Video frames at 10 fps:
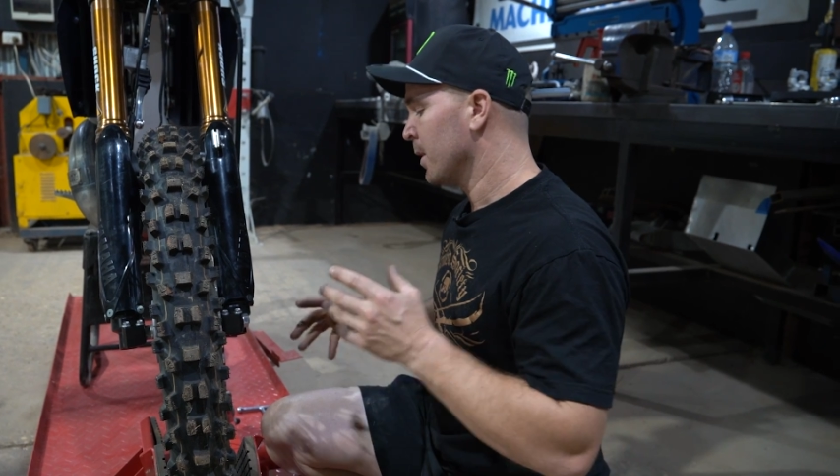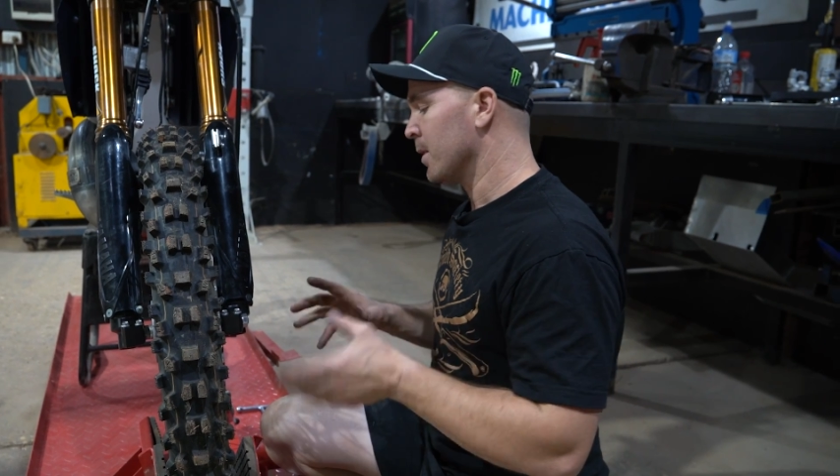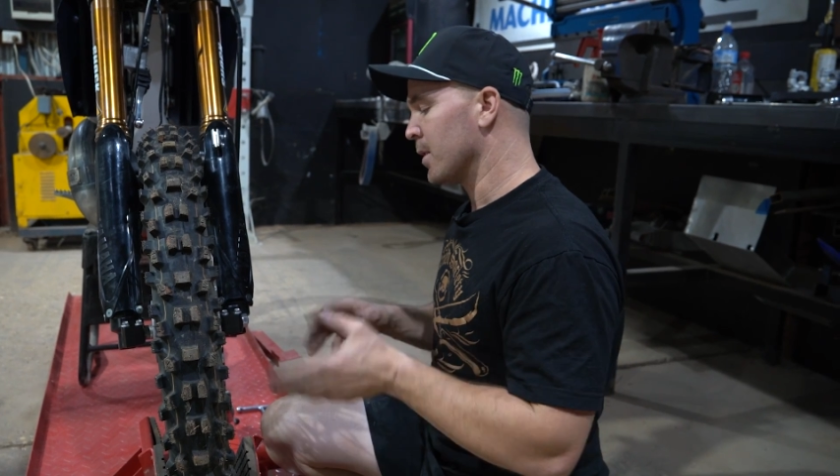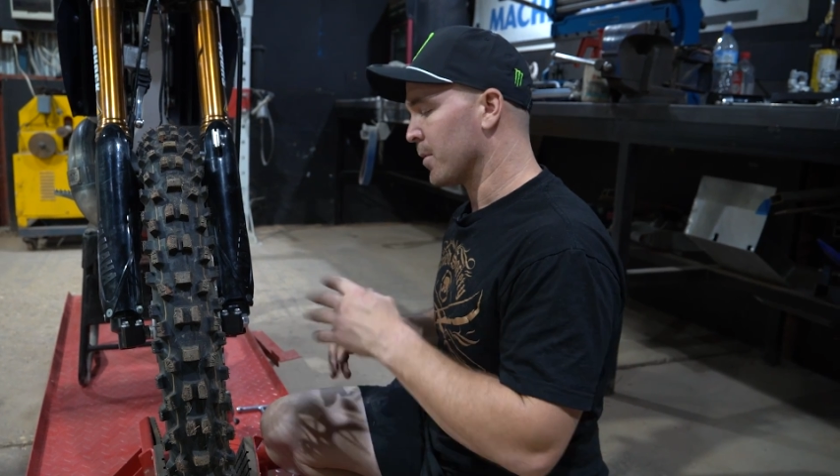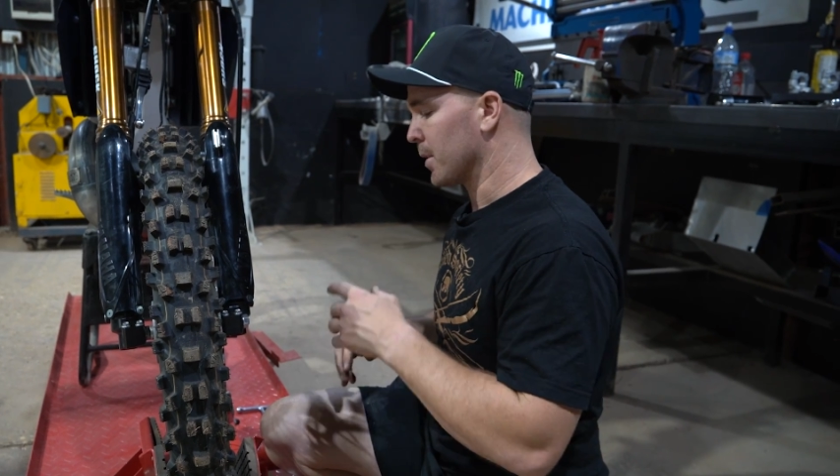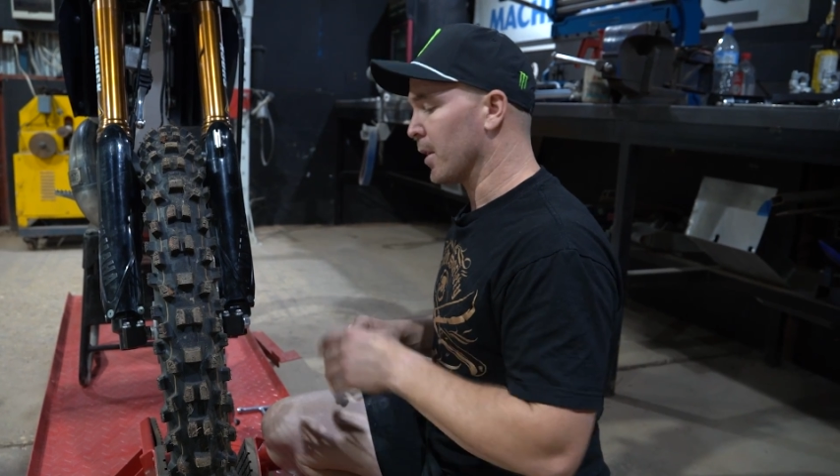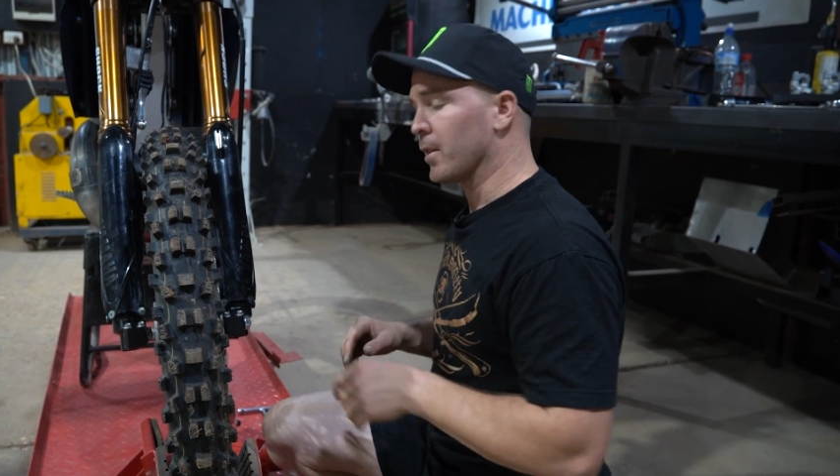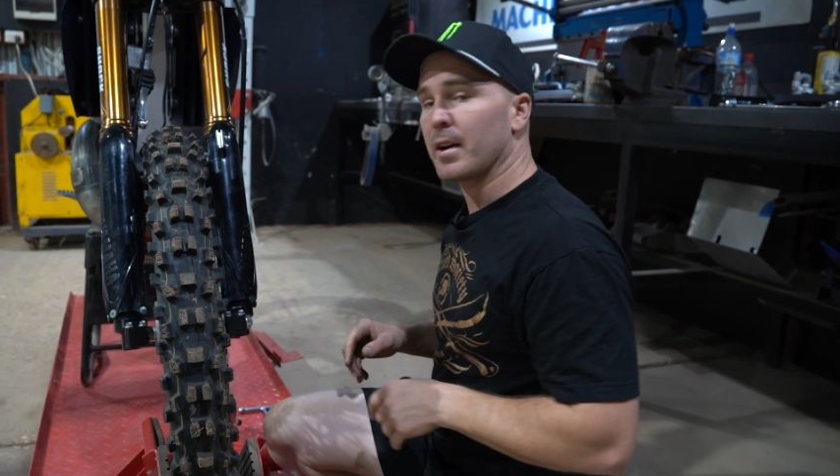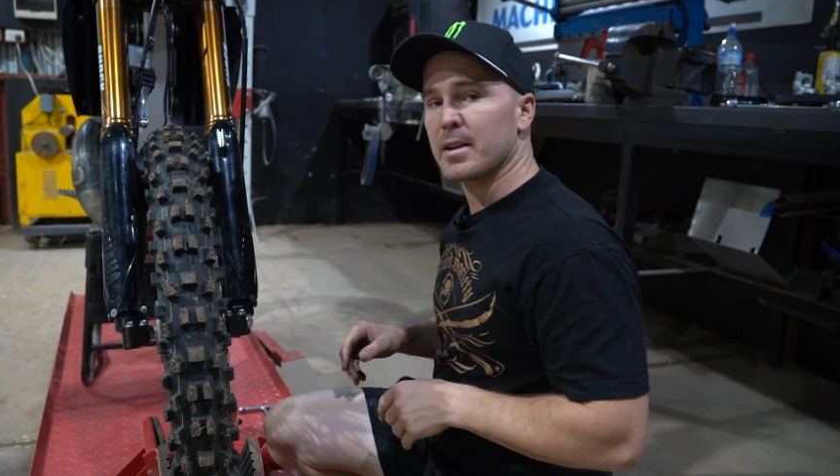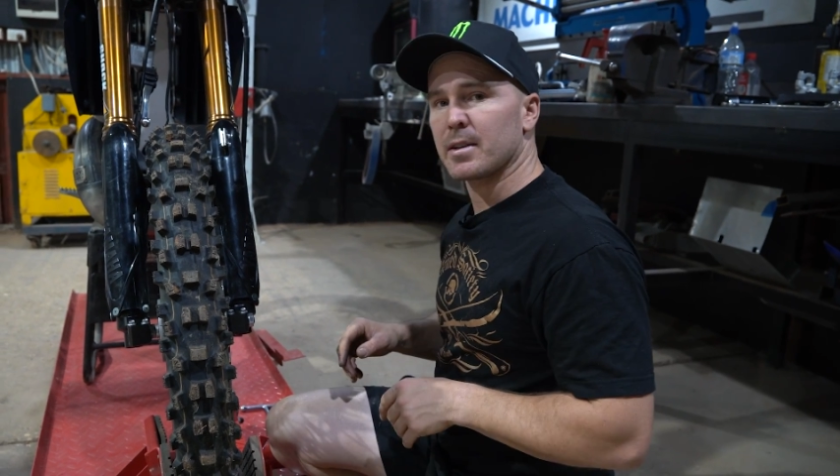you don't want to go
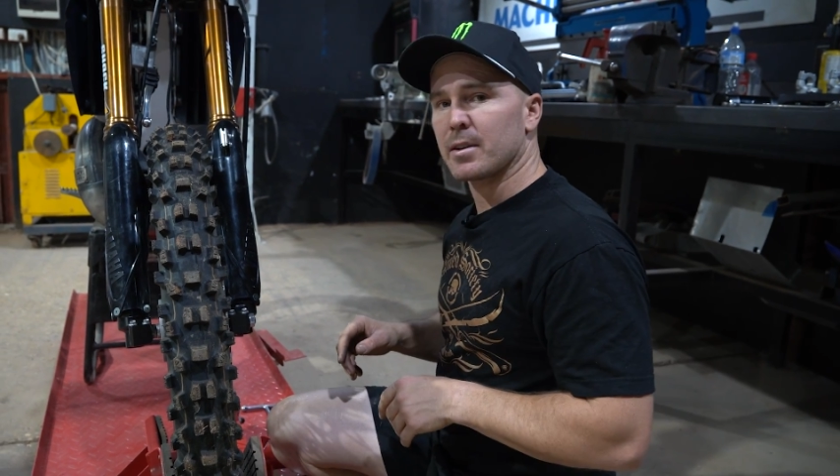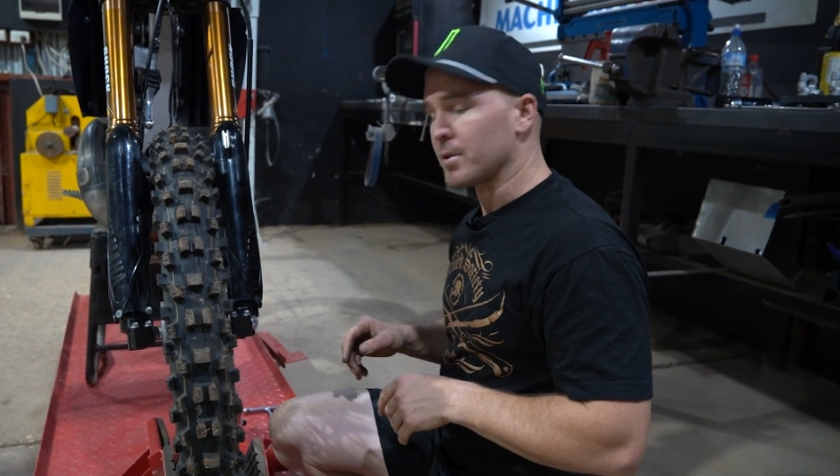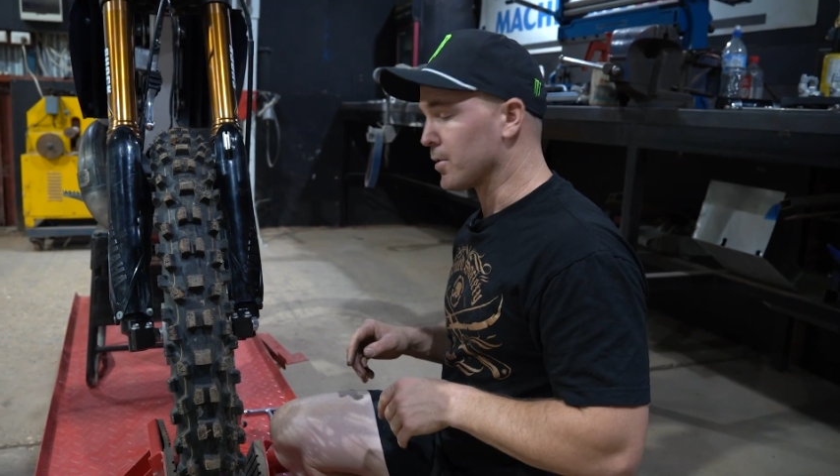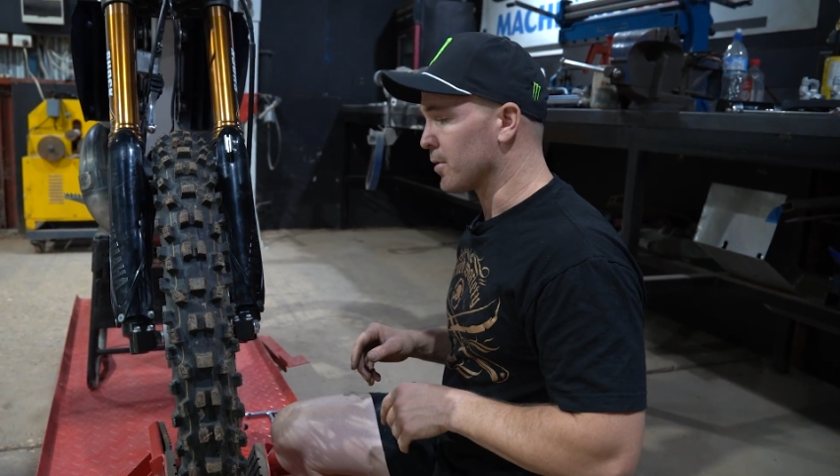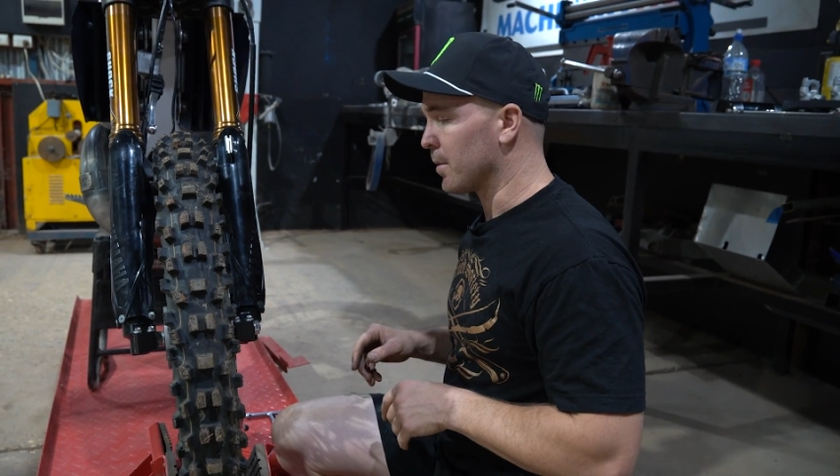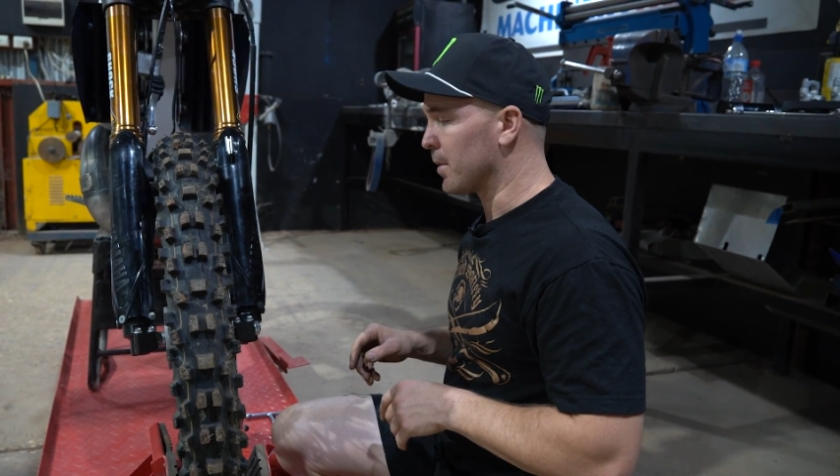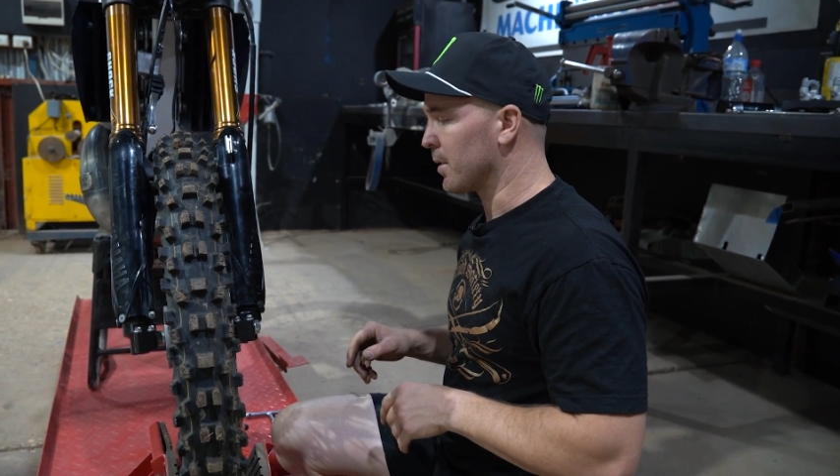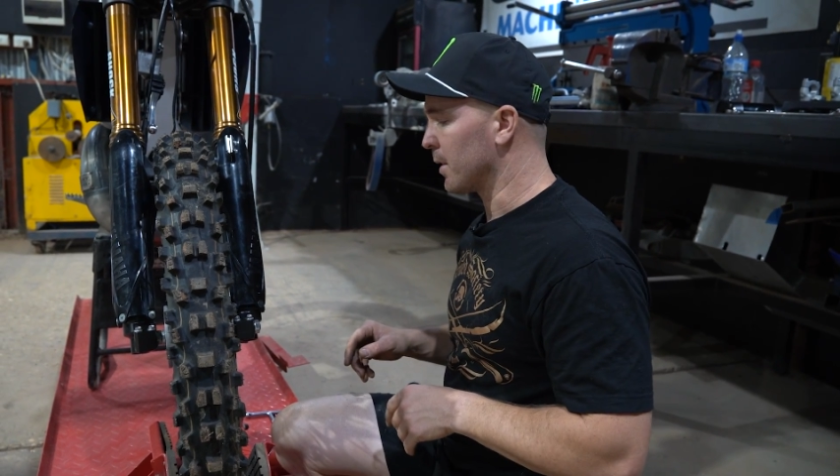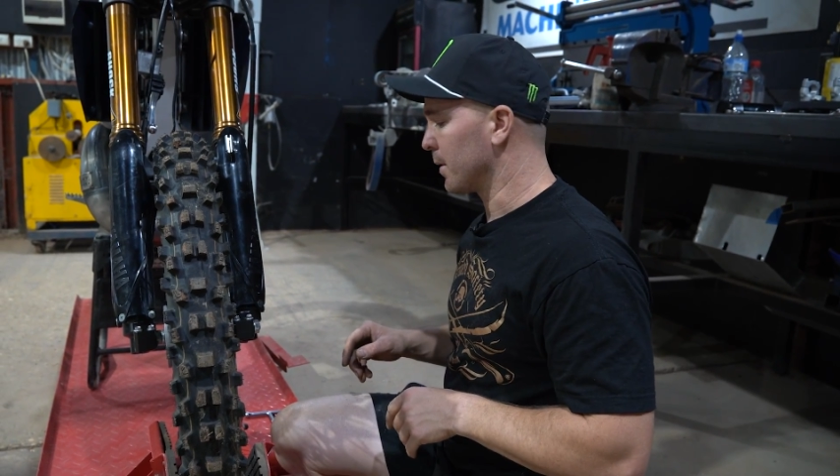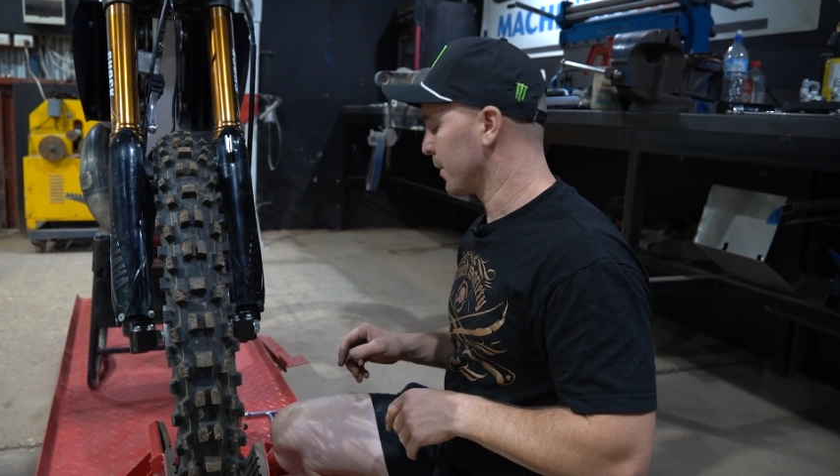crazy because you'll strip the
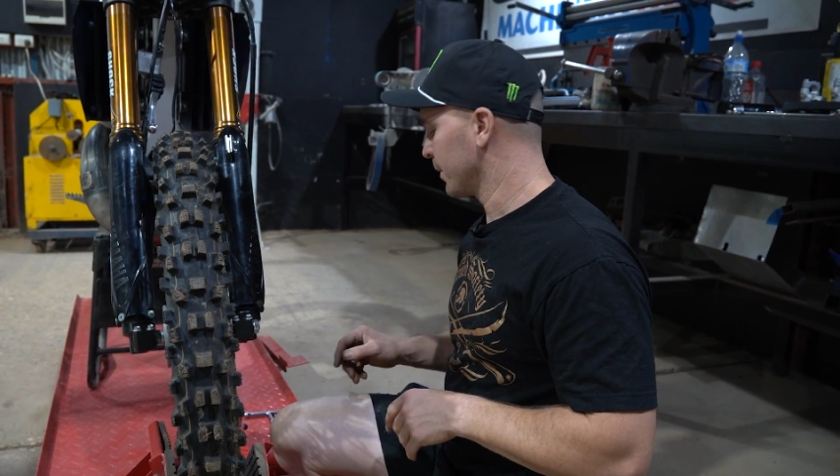thing.